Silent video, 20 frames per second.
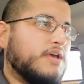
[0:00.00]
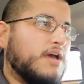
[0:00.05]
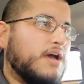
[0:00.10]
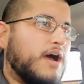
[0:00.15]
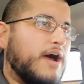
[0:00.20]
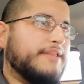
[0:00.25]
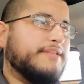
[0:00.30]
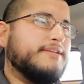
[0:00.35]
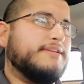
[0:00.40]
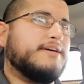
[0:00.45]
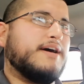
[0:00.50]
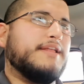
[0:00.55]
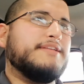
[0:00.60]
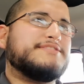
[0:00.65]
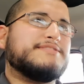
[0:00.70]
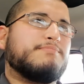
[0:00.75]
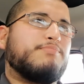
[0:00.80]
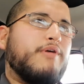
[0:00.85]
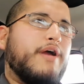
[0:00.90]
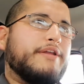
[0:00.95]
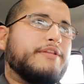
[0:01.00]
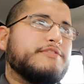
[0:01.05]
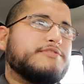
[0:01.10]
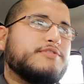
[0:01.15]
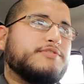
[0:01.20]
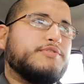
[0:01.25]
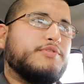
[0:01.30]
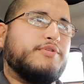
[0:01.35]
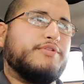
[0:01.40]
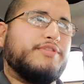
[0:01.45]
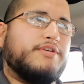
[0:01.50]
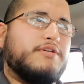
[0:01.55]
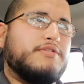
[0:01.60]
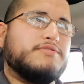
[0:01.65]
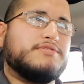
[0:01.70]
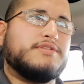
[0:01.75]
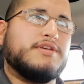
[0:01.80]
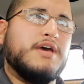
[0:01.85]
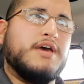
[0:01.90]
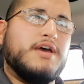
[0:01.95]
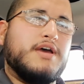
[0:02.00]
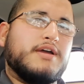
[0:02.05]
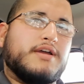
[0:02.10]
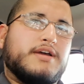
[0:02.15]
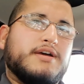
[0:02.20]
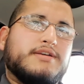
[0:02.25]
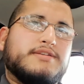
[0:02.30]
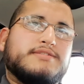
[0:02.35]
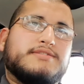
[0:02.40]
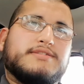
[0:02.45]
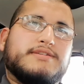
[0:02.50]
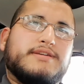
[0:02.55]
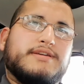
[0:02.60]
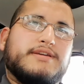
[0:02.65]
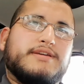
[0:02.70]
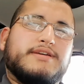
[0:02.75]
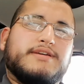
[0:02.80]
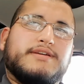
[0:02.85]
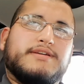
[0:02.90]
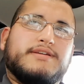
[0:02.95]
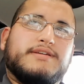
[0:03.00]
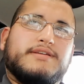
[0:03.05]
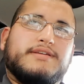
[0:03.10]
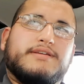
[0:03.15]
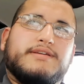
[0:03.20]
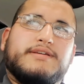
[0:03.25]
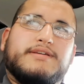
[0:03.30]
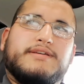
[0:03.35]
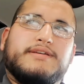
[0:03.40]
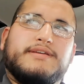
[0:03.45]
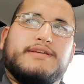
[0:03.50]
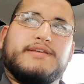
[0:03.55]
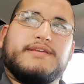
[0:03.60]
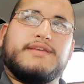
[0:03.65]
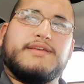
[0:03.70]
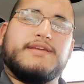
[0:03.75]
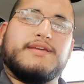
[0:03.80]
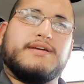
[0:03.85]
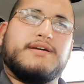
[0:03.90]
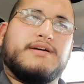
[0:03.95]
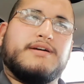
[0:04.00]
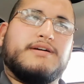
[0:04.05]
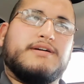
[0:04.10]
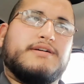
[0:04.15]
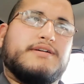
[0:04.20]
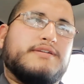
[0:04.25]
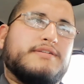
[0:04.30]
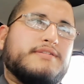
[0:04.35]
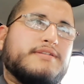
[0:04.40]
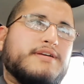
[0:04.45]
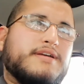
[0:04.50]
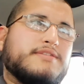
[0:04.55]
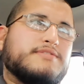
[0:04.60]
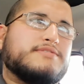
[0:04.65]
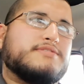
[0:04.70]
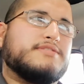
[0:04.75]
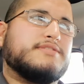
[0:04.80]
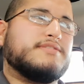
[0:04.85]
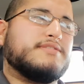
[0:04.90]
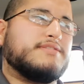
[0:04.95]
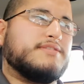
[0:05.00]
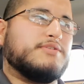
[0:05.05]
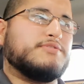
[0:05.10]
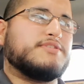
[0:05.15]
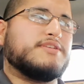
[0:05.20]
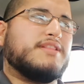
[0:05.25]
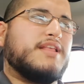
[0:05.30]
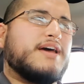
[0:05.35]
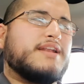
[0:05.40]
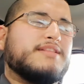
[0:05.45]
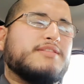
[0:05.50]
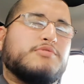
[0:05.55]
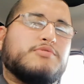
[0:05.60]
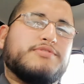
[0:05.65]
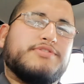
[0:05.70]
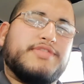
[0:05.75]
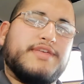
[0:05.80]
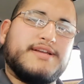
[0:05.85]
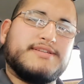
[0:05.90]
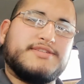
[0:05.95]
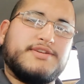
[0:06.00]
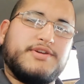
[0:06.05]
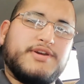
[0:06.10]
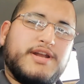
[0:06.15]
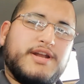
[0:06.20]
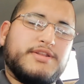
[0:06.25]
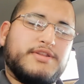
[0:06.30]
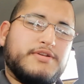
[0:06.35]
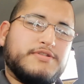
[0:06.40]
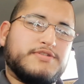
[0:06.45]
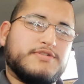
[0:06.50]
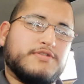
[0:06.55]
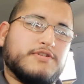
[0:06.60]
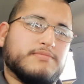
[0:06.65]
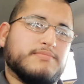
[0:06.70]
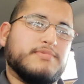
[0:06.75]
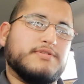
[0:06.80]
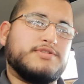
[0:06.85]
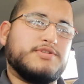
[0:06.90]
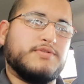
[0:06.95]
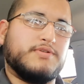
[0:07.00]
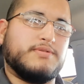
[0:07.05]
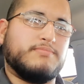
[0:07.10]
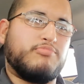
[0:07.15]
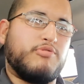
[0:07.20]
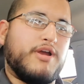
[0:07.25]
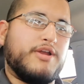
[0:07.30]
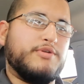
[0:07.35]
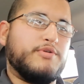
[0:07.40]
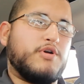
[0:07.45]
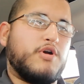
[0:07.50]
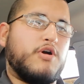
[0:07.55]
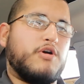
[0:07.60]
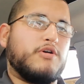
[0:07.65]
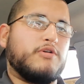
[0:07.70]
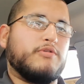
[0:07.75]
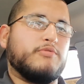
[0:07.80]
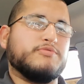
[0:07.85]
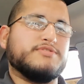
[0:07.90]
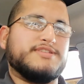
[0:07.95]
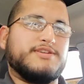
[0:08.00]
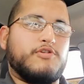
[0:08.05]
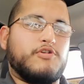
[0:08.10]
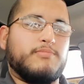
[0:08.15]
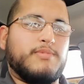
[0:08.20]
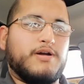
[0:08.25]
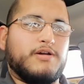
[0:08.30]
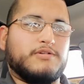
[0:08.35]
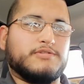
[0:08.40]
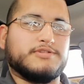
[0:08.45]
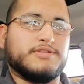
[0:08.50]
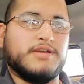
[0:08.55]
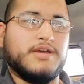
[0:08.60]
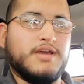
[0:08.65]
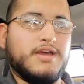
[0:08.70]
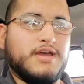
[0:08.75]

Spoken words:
I need some practice on doing those because there's a lot of little things that you got to do to them, to a brand new car with 0 miles.